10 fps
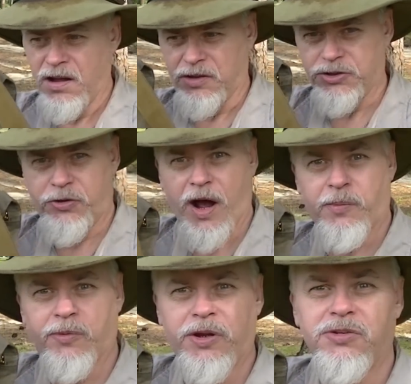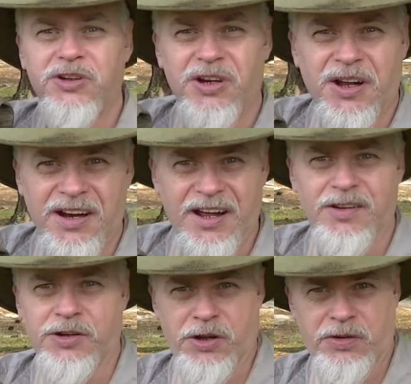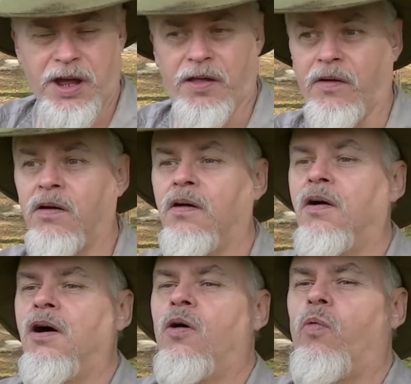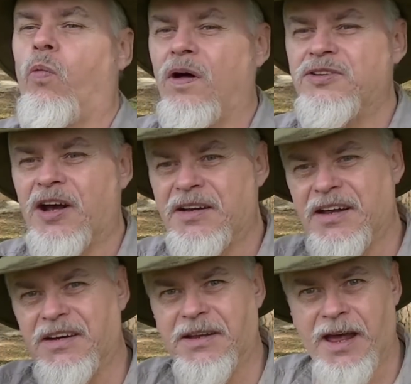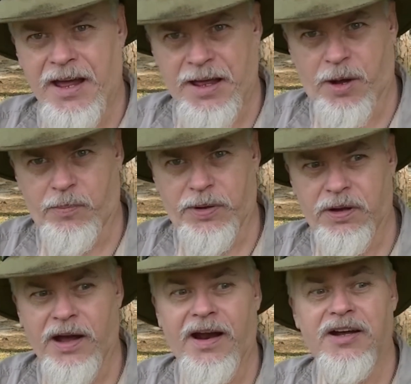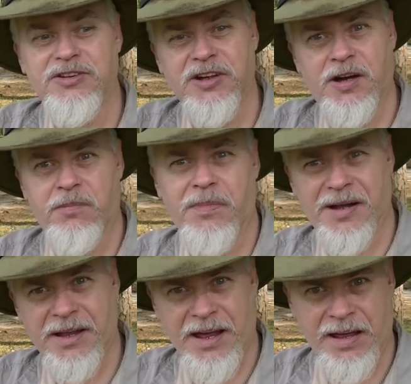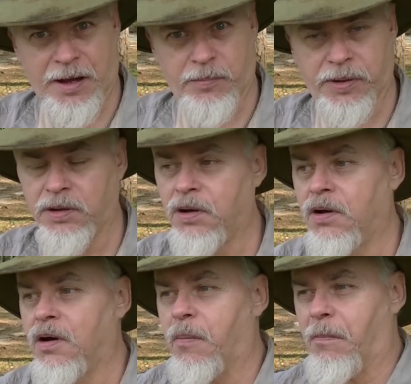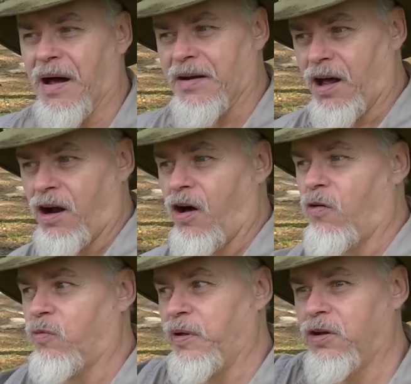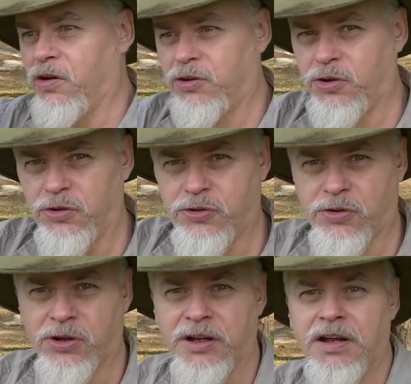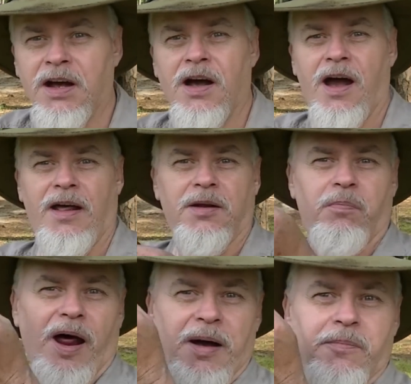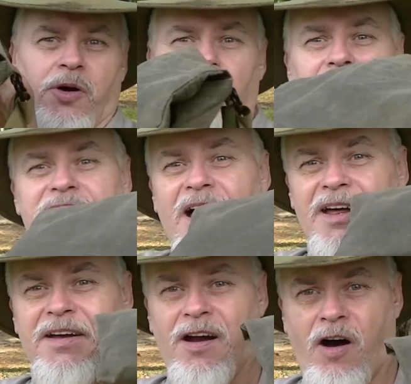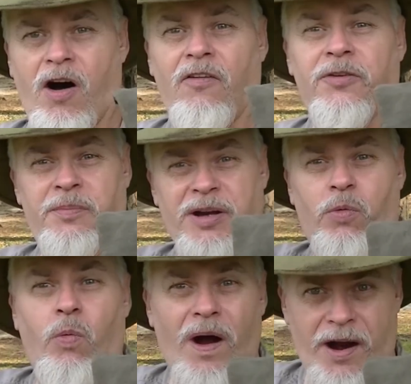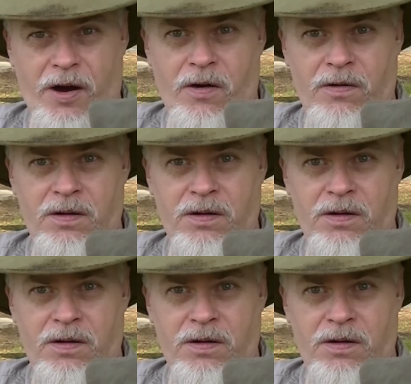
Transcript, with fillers: The strap will use it to connect the two together. Once I get to camp and I set up my camp, my Nighthawk will be hooked to a tree and the Blackbird will be taken off for me to wear.